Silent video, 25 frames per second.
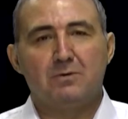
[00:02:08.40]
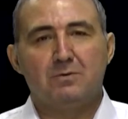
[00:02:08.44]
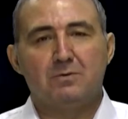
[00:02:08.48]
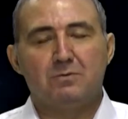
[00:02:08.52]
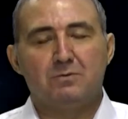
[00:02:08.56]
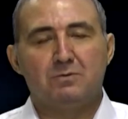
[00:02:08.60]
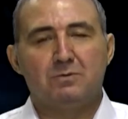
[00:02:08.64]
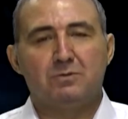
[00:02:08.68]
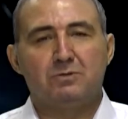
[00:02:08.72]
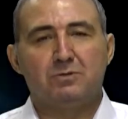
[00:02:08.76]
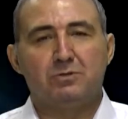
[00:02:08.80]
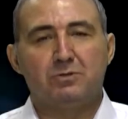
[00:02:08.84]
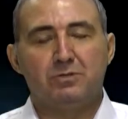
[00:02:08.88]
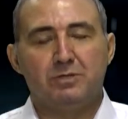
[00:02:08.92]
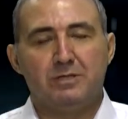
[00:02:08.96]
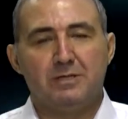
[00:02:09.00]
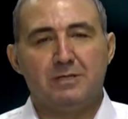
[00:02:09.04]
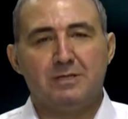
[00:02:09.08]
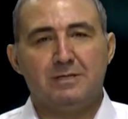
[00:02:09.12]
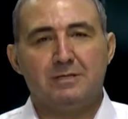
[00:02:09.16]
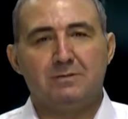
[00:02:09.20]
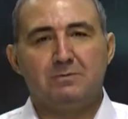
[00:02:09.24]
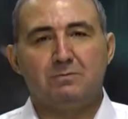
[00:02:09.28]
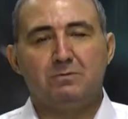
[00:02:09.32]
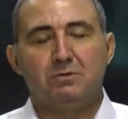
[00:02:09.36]

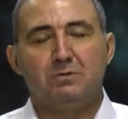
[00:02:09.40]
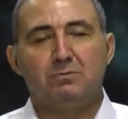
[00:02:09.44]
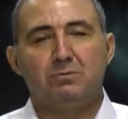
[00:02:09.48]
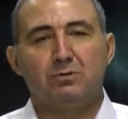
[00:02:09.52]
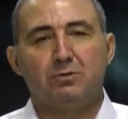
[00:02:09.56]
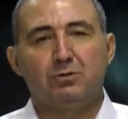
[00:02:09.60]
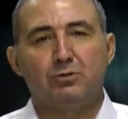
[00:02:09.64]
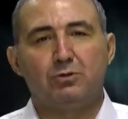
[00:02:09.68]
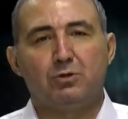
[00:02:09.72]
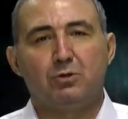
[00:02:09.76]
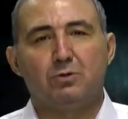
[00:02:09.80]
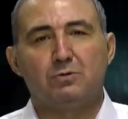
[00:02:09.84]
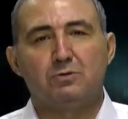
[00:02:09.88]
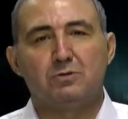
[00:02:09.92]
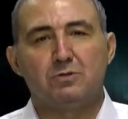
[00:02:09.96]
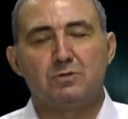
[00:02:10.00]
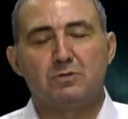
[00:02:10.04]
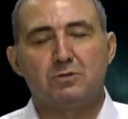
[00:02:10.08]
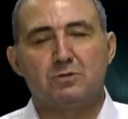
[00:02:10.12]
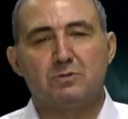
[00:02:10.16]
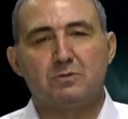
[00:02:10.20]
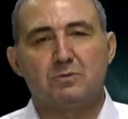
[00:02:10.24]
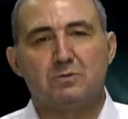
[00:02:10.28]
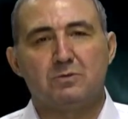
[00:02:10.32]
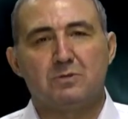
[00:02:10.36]
today we will go
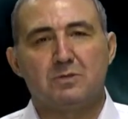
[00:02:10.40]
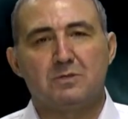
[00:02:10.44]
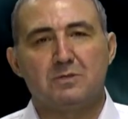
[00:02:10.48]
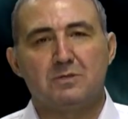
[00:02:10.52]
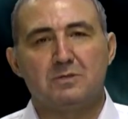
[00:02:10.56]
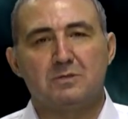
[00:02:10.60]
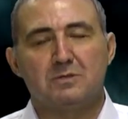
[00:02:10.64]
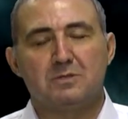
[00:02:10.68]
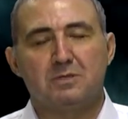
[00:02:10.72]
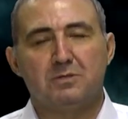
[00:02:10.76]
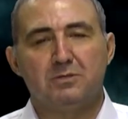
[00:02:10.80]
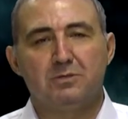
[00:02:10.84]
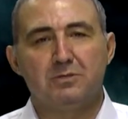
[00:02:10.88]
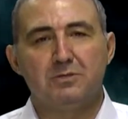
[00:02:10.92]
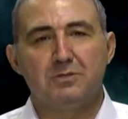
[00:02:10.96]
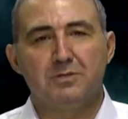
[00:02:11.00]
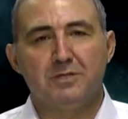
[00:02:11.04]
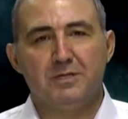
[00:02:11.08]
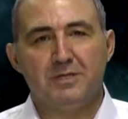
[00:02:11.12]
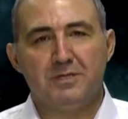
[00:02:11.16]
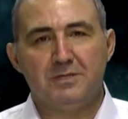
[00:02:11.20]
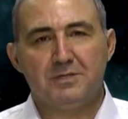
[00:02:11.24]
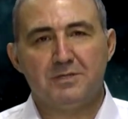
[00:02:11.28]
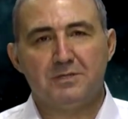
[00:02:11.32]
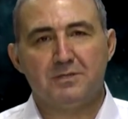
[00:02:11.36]
to
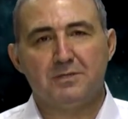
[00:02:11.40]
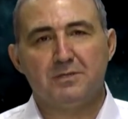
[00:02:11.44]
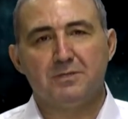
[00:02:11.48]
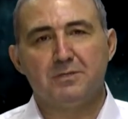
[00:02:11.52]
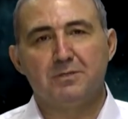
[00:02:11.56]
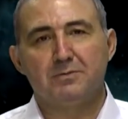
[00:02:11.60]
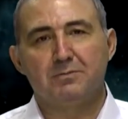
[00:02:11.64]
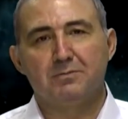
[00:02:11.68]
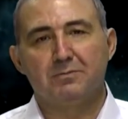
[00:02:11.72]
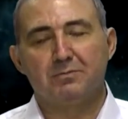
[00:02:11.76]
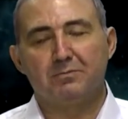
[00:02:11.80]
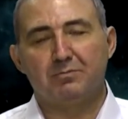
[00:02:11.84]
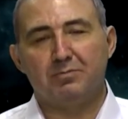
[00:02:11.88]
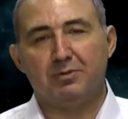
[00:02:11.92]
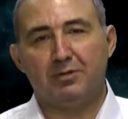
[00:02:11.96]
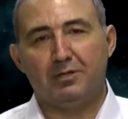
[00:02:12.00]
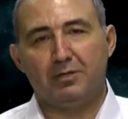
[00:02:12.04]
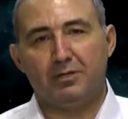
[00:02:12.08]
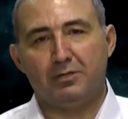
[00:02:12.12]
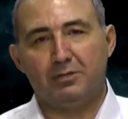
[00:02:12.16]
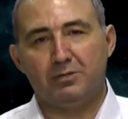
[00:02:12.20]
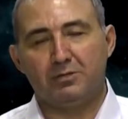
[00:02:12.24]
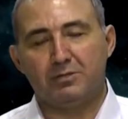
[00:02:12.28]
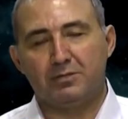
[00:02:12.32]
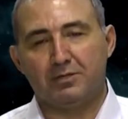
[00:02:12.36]
southeastern
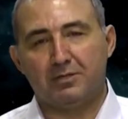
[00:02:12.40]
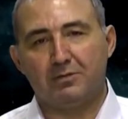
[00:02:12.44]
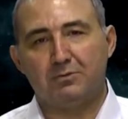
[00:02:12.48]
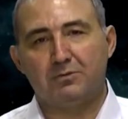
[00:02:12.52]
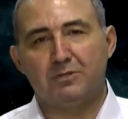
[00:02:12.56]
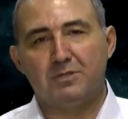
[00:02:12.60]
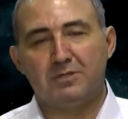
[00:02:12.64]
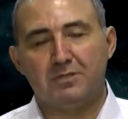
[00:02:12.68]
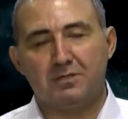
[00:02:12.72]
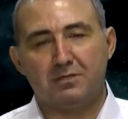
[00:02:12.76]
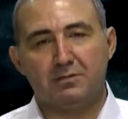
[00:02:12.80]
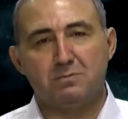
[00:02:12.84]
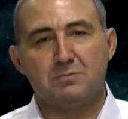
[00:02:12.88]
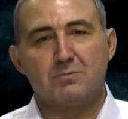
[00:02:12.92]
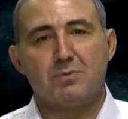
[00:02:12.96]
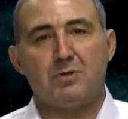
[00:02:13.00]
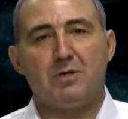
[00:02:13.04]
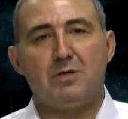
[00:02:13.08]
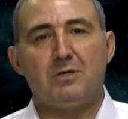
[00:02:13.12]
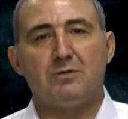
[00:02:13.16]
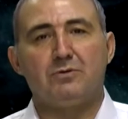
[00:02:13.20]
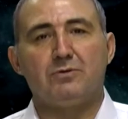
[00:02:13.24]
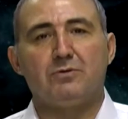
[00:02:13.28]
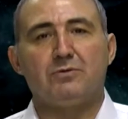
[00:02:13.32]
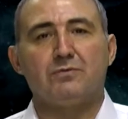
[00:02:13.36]
part
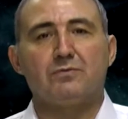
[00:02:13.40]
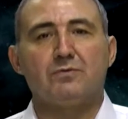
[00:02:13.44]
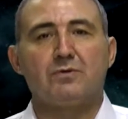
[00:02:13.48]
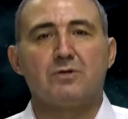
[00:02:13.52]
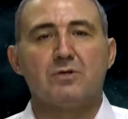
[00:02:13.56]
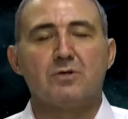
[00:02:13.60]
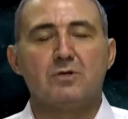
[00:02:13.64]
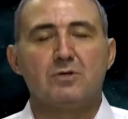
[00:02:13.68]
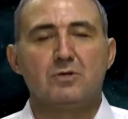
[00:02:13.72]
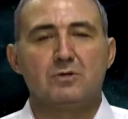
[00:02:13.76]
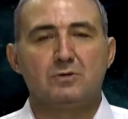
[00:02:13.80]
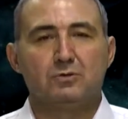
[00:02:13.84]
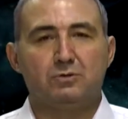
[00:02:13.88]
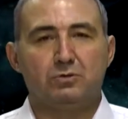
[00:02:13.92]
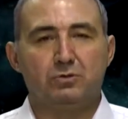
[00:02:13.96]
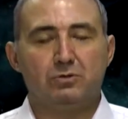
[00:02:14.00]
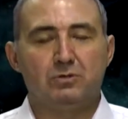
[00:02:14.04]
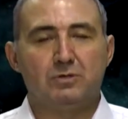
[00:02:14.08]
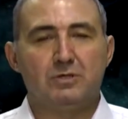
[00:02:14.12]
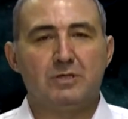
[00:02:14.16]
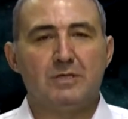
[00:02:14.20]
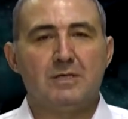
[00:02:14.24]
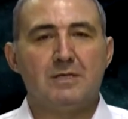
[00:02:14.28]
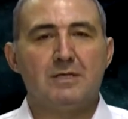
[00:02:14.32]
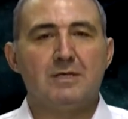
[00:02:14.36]
of
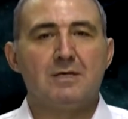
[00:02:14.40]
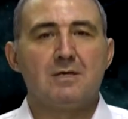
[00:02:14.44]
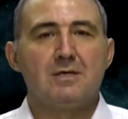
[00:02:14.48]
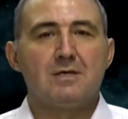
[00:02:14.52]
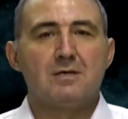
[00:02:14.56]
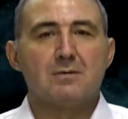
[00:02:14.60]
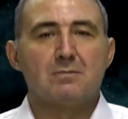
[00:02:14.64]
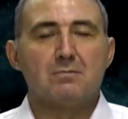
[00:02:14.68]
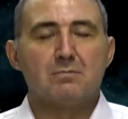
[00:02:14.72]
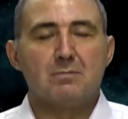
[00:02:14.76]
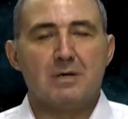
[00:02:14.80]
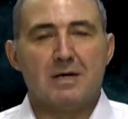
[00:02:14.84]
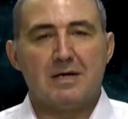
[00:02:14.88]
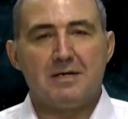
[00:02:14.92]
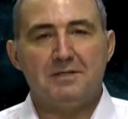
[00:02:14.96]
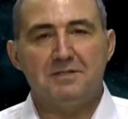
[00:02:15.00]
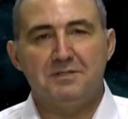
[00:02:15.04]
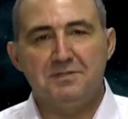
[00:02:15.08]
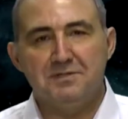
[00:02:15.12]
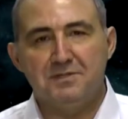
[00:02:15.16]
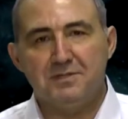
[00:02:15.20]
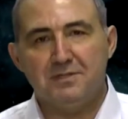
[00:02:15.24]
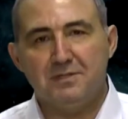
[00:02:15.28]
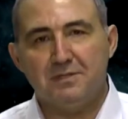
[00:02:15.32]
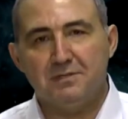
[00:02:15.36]
Turkey, Mardin
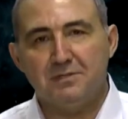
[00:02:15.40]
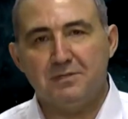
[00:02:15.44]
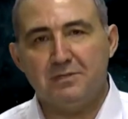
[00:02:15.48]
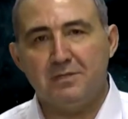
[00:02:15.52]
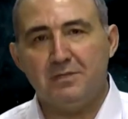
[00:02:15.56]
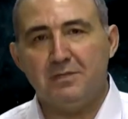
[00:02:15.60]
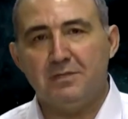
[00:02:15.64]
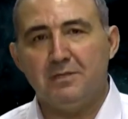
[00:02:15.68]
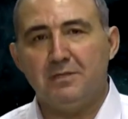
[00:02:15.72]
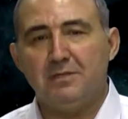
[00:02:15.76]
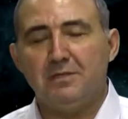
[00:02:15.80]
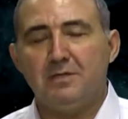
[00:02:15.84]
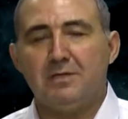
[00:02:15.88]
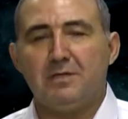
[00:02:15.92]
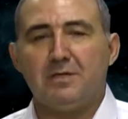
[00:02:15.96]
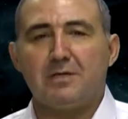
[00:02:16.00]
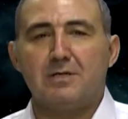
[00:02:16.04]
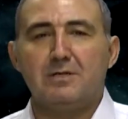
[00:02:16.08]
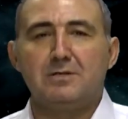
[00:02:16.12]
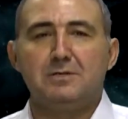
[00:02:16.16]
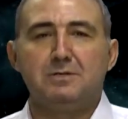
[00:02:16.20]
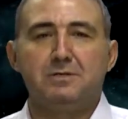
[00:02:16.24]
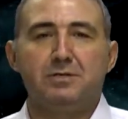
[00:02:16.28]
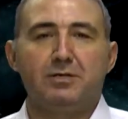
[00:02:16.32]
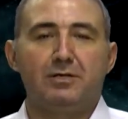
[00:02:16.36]
city,
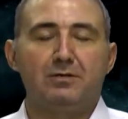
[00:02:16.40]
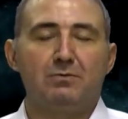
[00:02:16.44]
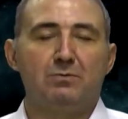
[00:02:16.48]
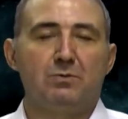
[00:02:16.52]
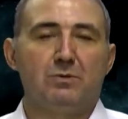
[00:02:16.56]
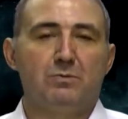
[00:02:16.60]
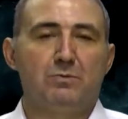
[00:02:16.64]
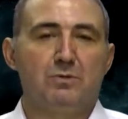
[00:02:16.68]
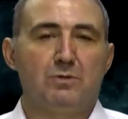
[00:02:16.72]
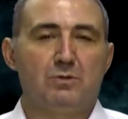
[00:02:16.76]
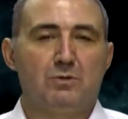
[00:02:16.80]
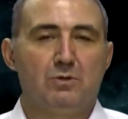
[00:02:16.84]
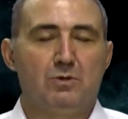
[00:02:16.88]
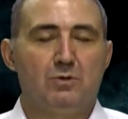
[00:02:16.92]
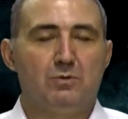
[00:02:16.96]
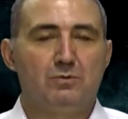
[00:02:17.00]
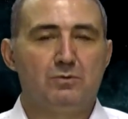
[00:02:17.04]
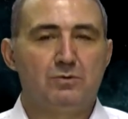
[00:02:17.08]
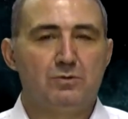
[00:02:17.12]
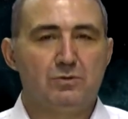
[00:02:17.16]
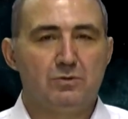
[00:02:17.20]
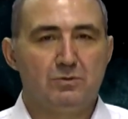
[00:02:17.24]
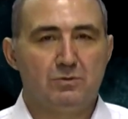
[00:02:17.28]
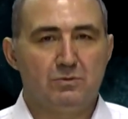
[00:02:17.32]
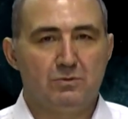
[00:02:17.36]
and then we will go
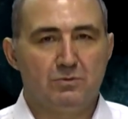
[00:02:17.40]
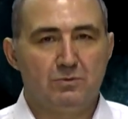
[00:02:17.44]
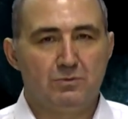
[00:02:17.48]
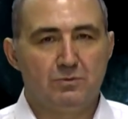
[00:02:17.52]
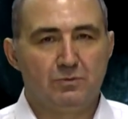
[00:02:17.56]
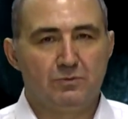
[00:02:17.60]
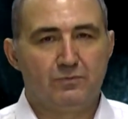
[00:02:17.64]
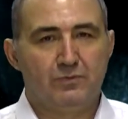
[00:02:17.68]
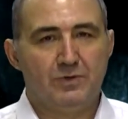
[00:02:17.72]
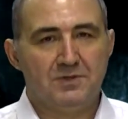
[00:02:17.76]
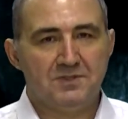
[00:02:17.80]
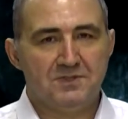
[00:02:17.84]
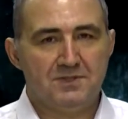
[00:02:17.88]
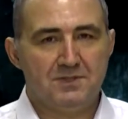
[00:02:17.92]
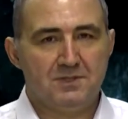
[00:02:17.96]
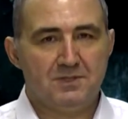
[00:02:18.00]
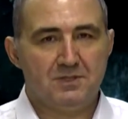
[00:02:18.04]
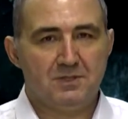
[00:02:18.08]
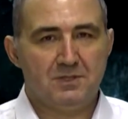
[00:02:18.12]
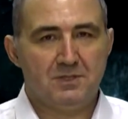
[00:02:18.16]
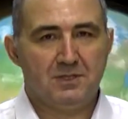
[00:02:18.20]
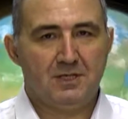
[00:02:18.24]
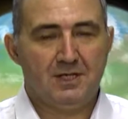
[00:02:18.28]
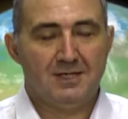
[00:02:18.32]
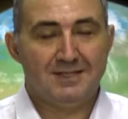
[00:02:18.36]
to Urfa
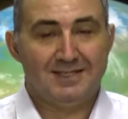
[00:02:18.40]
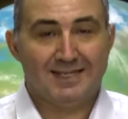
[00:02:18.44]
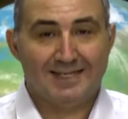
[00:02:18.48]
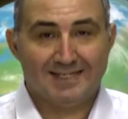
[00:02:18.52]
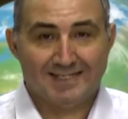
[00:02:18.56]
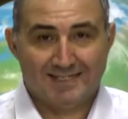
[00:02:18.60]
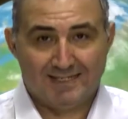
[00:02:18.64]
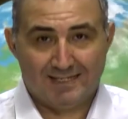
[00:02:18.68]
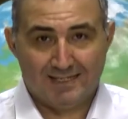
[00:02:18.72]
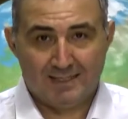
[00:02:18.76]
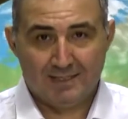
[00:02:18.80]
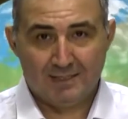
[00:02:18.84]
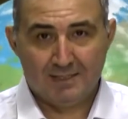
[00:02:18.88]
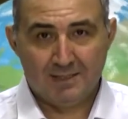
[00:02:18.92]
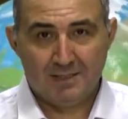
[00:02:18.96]
city, Edessa.